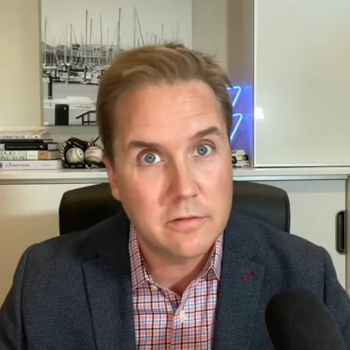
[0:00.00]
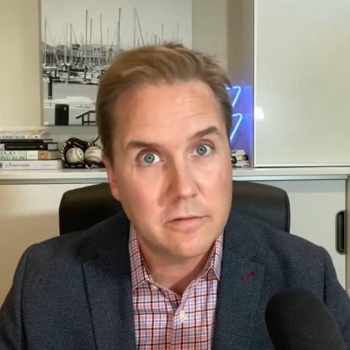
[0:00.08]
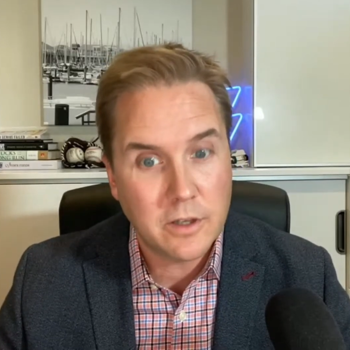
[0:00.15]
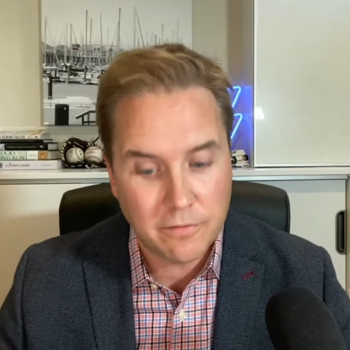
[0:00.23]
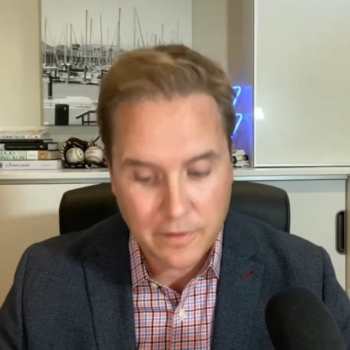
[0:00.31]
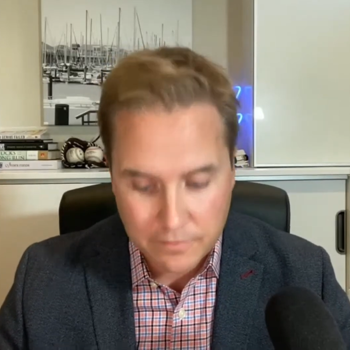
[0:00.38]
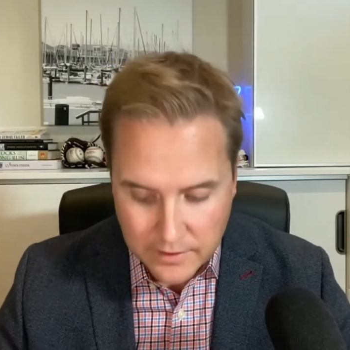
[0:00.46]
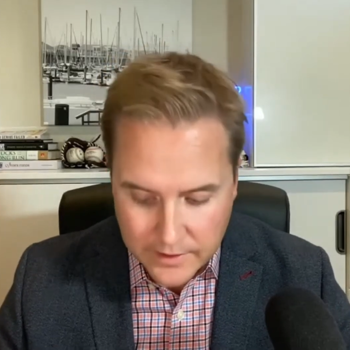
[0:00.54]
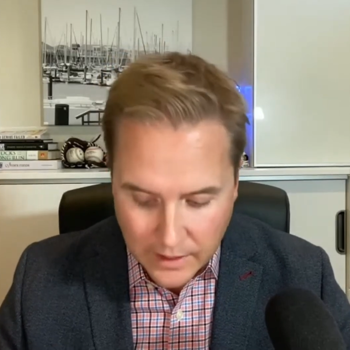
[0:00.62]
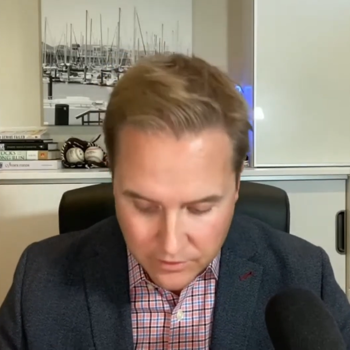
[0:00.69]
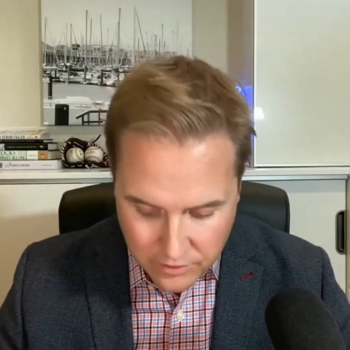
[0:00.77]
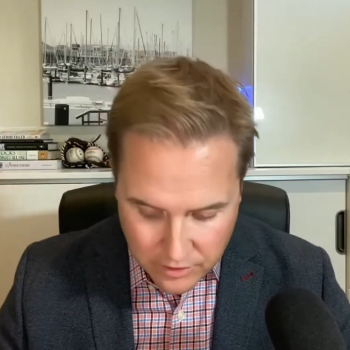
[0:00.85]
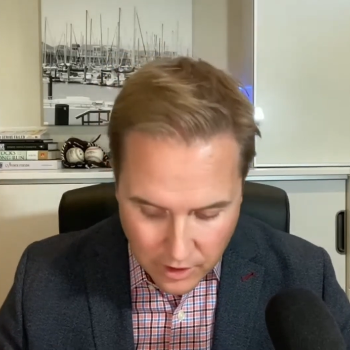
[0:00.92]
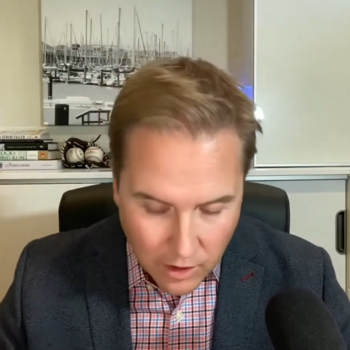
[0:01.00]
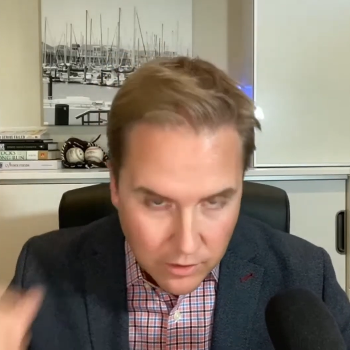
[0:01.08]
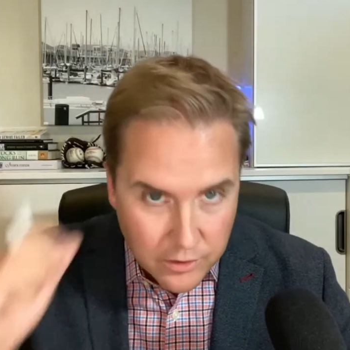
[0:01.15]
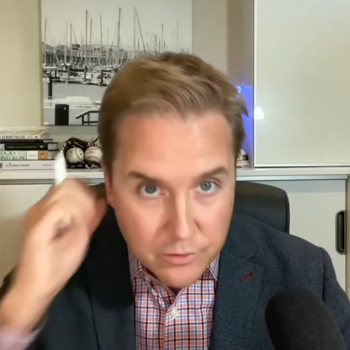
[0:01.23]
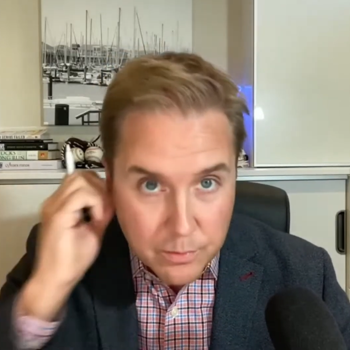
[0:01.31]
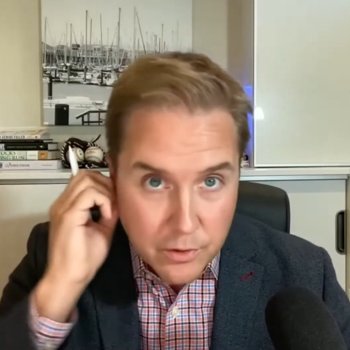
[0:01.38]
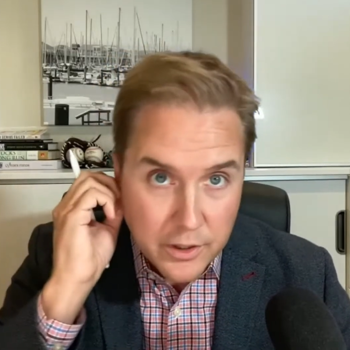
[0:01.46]
you know,
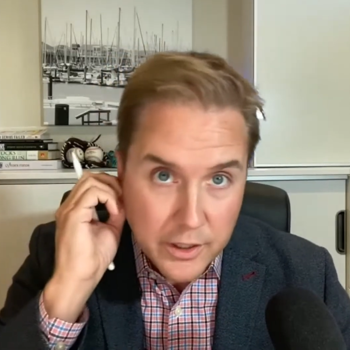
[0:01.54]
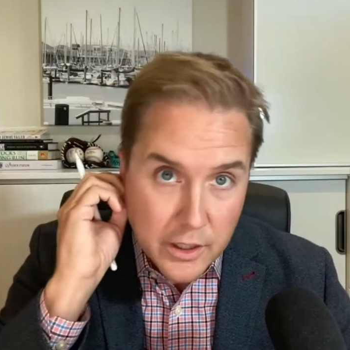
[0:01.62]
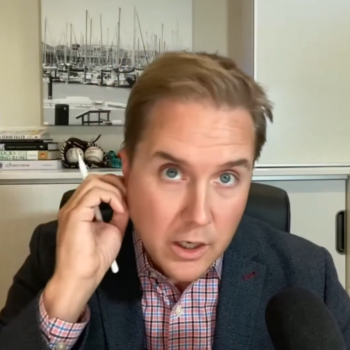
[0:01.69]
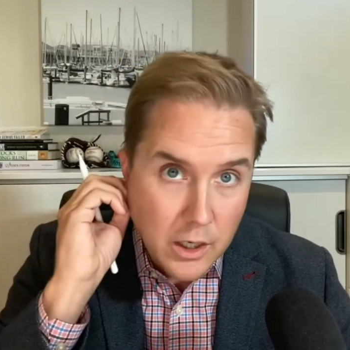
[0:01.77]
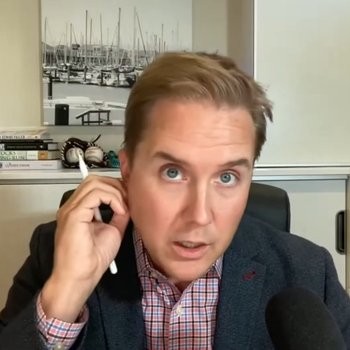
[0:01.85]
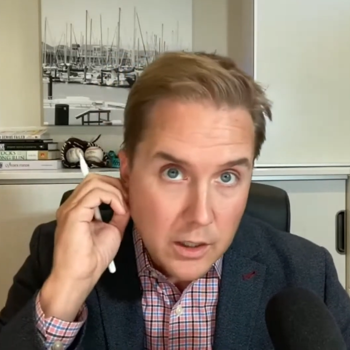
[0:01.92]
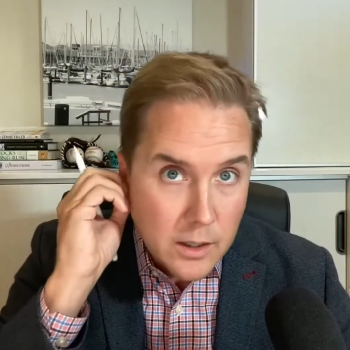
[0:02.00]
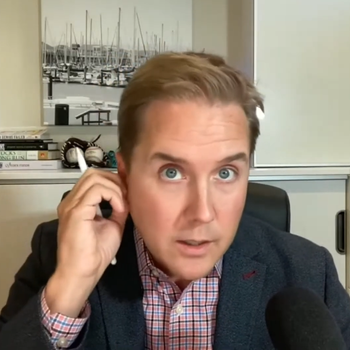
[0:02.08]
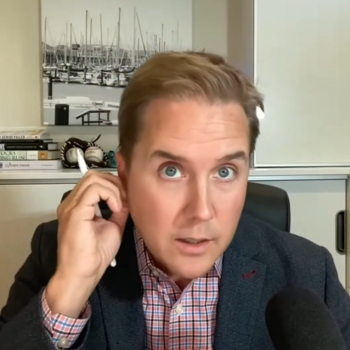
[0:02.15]
$50,000 per year.